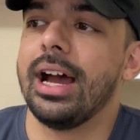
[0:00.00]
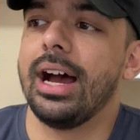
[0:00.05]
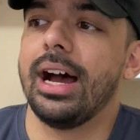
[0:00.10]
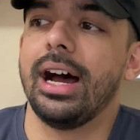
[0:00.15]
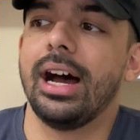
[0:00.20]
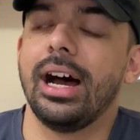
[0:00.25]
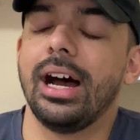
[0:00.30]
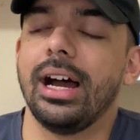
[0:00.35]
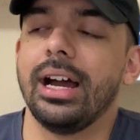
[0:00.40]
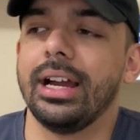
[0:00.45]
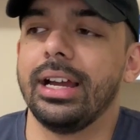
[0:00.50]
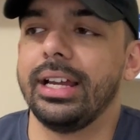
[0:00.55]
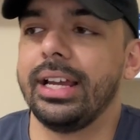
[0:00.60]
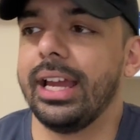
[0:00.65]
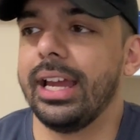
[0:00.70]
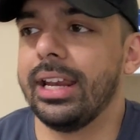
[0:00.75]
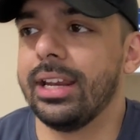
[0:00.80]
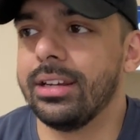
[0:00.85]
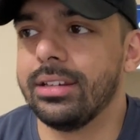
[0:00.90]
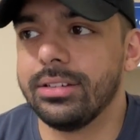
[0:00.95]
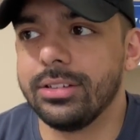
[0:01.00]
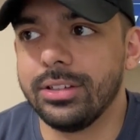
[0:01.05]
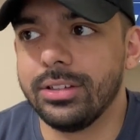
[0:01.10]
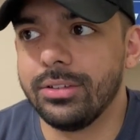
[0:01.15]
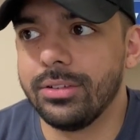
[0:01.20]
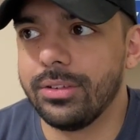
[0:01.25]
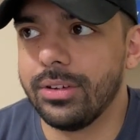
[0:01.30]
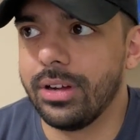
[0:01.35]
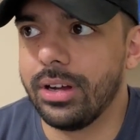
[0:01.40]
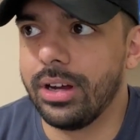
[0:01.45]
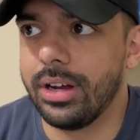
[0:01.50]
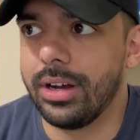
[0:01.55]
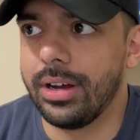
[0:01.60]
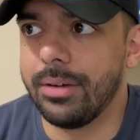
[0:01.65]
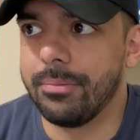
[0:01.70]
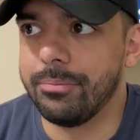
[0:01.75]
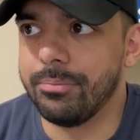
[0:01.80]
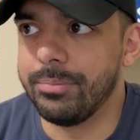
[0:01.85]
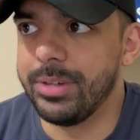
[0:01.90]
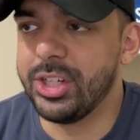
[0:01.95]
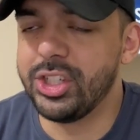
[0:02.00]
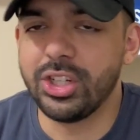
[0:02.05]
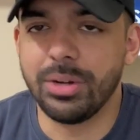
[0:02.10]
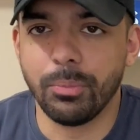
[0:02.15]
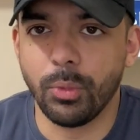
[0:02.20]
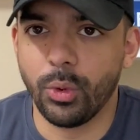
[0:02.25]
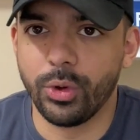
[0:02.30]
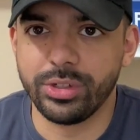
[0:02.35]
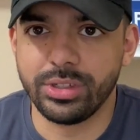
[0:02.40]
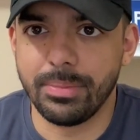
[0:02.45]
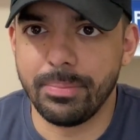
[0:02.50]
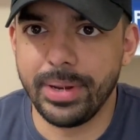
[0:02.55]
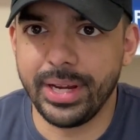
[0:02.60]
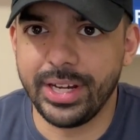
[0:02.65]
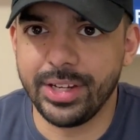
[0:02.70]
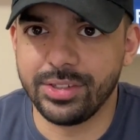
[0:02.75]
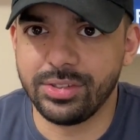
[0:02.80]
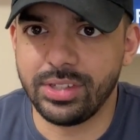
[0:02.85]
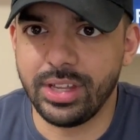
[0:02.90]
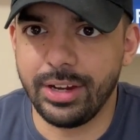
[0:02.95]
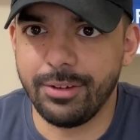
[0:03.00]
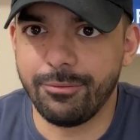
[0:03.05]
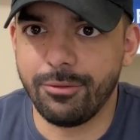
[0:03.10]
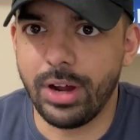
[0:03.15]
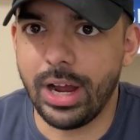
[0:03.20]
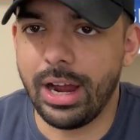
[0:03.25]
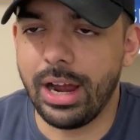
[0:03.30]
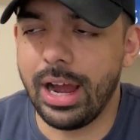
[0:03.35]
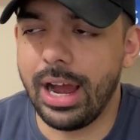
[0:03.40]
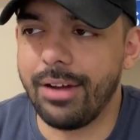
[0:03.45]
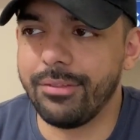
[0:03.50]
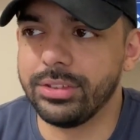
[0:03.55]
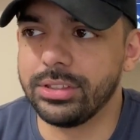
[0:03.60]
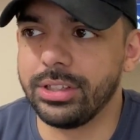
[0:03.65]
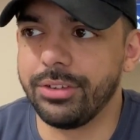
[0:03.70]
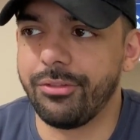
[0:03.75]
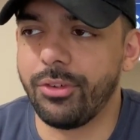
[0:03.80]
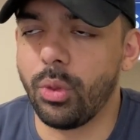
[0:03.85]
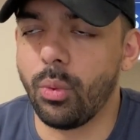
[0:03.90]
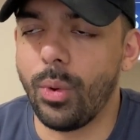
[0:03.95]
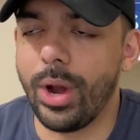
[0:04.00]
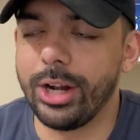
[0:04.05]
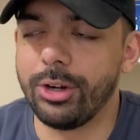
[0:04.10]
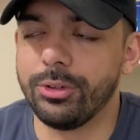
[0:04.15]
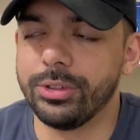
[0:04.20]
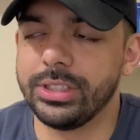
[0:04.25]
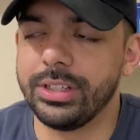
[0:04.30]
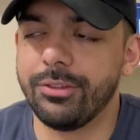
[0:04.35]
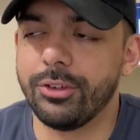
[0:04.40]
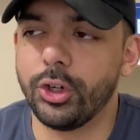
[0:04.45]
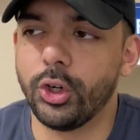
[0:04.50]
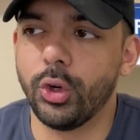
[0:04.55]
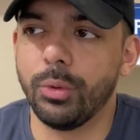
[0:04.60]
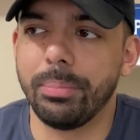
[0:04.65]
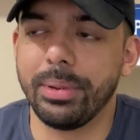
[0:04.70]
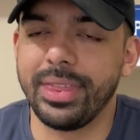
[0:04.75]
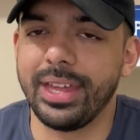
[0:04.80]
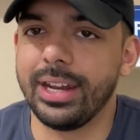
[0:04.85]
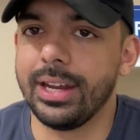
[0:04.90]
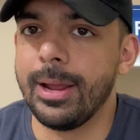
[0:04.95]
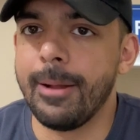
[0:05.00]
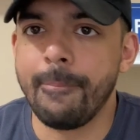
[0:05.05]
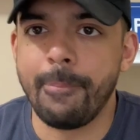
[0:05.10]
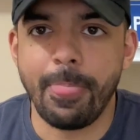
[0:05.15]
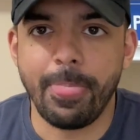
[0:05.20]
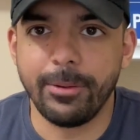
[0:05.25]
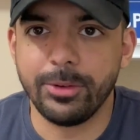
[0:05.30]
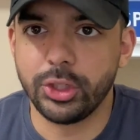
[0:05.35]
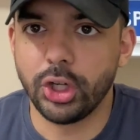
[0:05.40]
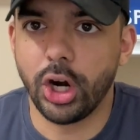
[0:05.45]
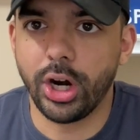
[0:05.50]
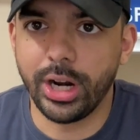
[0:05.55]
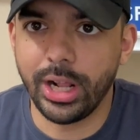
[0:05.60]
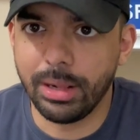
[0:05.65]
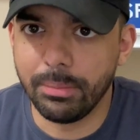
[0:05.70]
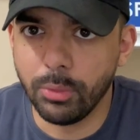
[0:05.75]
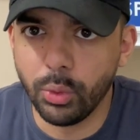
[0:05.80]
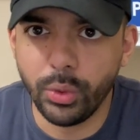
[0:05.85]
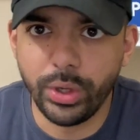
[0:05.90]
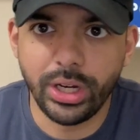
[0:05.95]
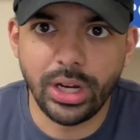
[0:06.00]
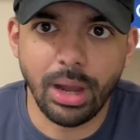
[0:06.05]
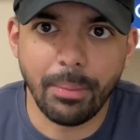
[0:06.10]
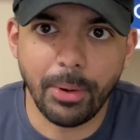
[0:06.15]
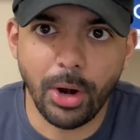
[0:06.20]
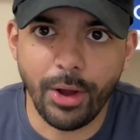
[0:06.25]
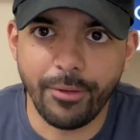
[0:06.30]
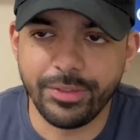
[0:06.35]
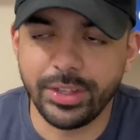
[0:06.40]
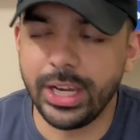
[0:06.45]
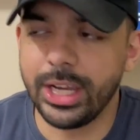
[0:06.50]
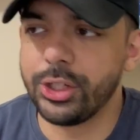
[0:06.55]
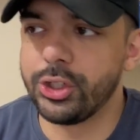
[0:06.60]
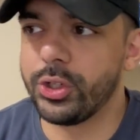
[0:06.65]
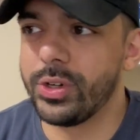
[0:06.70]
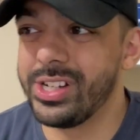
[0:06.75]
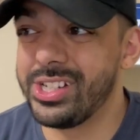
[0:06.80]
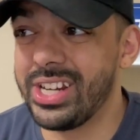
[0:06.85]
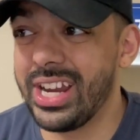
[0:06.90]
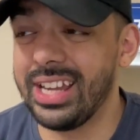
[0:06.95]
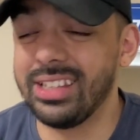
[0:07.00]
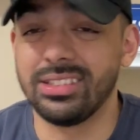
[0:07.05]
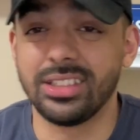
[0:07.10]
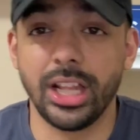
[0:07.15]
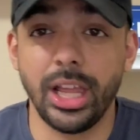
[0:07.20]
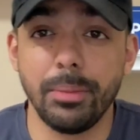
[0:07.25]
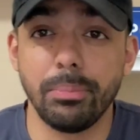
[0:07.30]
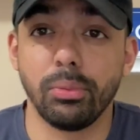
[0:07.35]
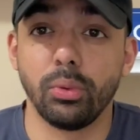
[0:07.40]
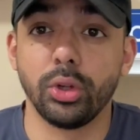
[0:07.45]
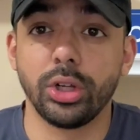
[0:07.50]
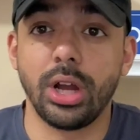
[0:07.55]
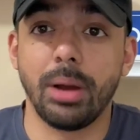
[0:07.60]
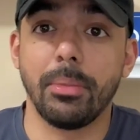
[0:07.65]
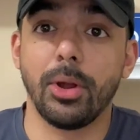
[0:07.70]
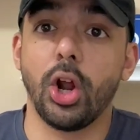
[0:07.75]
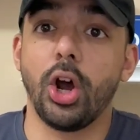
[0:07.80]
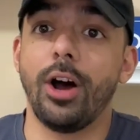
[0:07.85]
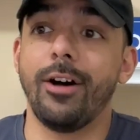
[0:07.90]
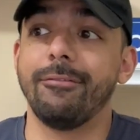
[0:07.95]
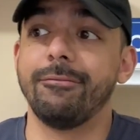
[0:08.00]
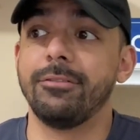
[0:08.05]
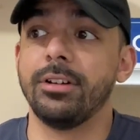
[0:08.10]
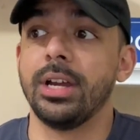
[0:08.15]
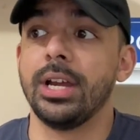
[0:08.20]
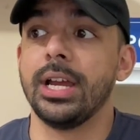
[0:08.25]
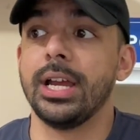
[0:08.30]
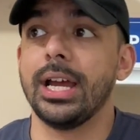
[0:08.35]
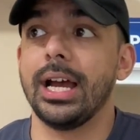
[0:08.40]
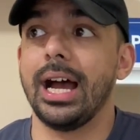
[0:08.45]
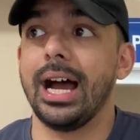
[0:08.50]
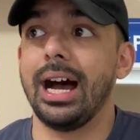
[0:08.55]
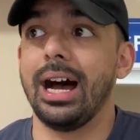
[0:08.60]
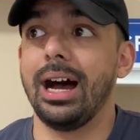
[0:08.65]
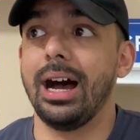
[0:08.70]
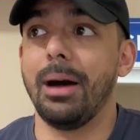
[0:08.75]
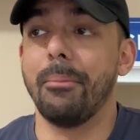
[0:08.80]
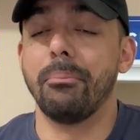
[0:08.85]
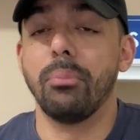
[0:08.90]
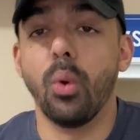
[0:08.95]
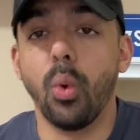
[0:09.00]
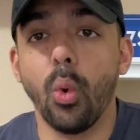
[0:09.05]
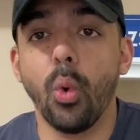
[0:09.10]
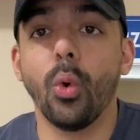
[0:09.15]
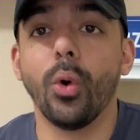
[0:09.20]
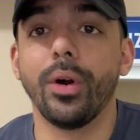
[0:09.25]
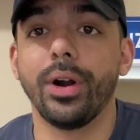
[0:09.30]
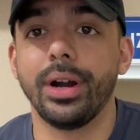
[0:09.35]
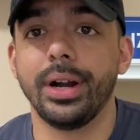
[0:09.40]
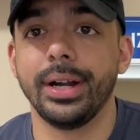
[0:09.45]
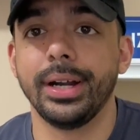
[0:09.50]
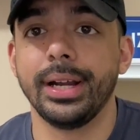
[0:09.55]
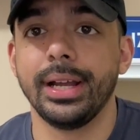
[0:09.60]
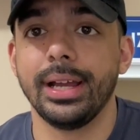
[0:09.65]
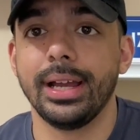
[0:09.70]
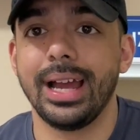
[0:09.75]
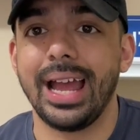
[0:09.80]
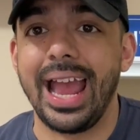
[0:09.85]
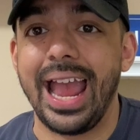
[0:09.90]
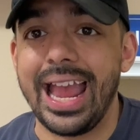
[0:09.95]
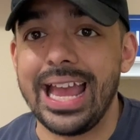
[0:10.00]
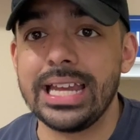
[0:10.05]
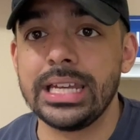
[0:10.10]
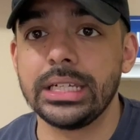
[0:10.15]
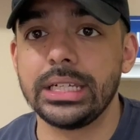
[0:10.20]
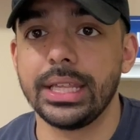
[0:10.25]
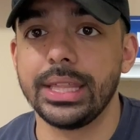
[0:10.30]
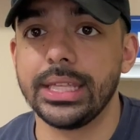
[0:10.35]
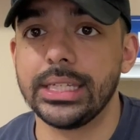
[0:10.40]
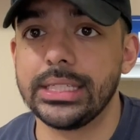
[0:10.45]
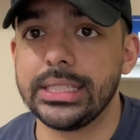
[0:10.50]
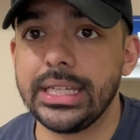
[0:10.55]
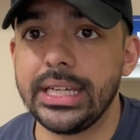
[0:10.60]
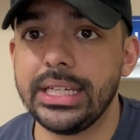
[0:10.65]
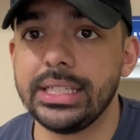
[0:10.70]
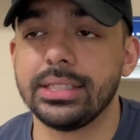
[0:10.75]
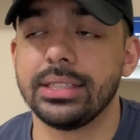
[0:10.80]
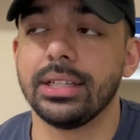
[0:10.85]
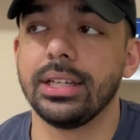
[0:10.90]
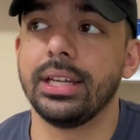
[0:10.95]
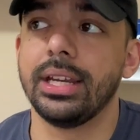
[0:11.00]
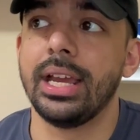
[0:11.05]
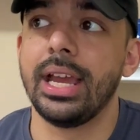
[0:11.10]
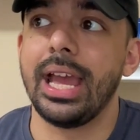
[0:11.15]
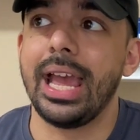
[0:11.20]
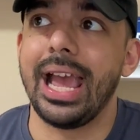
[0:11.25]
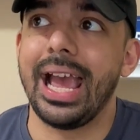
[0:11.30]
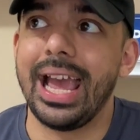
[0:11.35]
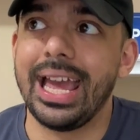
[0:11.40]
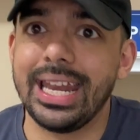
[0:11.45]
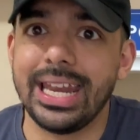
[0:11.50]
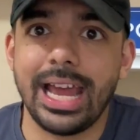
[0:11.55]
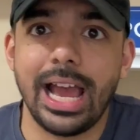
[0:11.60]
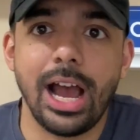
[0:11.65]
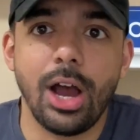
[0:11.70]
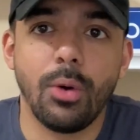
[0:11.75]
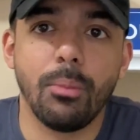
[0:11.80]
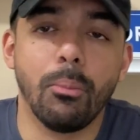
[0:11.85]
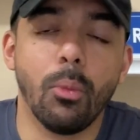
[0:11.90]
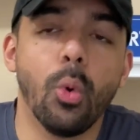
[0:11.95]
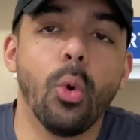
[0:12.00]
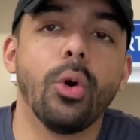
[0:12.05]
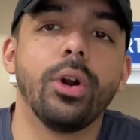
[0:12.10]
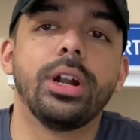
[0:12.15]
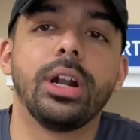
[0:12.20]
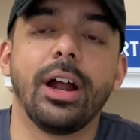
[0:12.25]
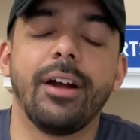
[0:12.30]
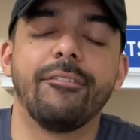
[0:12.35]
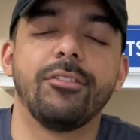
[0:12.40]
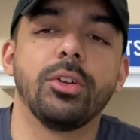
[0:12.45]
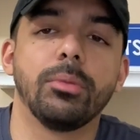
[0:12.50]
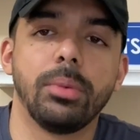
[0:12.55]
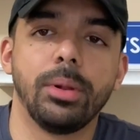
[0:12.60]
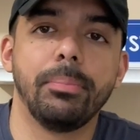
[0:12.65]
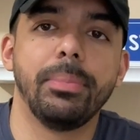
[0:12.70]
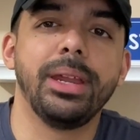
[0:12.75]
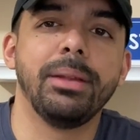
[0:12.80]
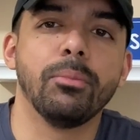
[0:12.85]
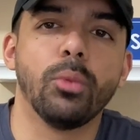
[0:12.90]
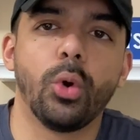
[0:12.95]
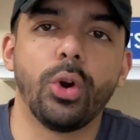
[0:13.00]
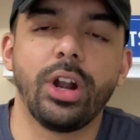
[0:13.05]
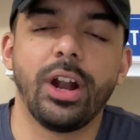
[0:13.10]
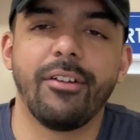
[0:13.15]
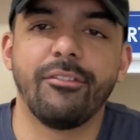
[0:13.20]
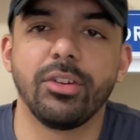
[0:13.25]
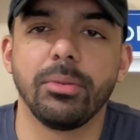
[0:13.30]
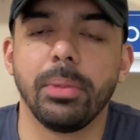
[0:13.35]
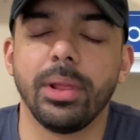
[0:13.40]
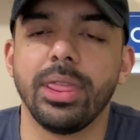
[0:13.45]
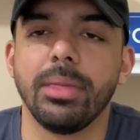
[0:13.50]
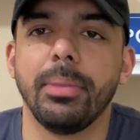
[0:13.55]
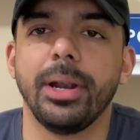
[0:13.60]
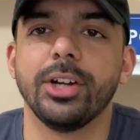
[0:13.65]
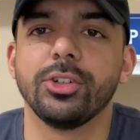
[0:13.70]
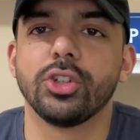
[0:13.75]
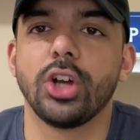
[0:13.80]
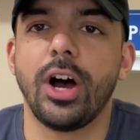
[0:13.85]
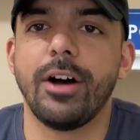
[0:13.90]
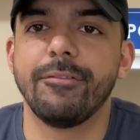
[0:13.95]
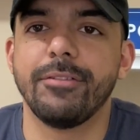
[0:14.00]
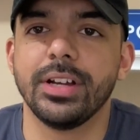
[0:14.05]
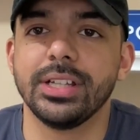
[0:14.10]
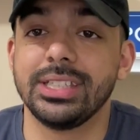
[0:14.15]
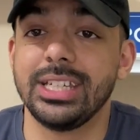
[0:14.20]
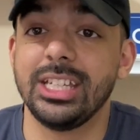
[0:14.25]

DJ Moore is the biggest thing, obviously, for the wide receiver group, but then Darnell Mooney coming off the injury, Chase Claypool coming off a poor end to the season, and now more comfortable, being more comfortable in the Bears offense.